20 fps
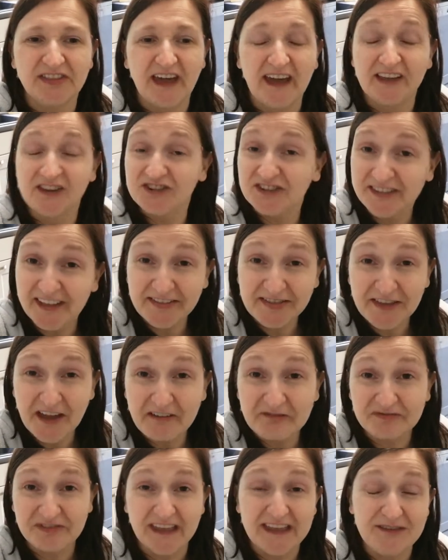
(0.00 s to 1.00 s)
that and she didn't
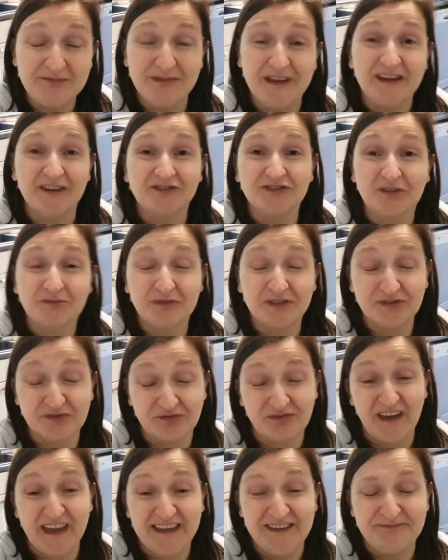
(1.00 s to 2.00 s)
have nightmares. It was
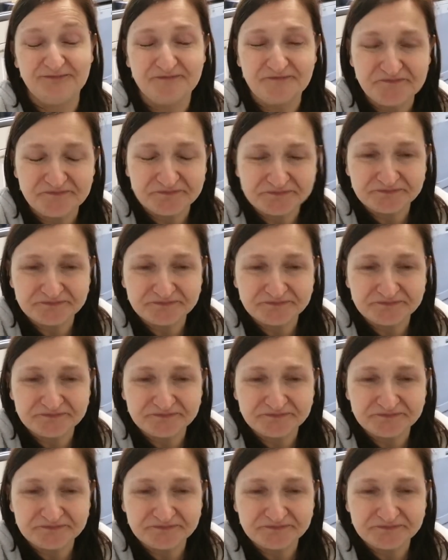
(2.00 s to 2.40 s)
fine.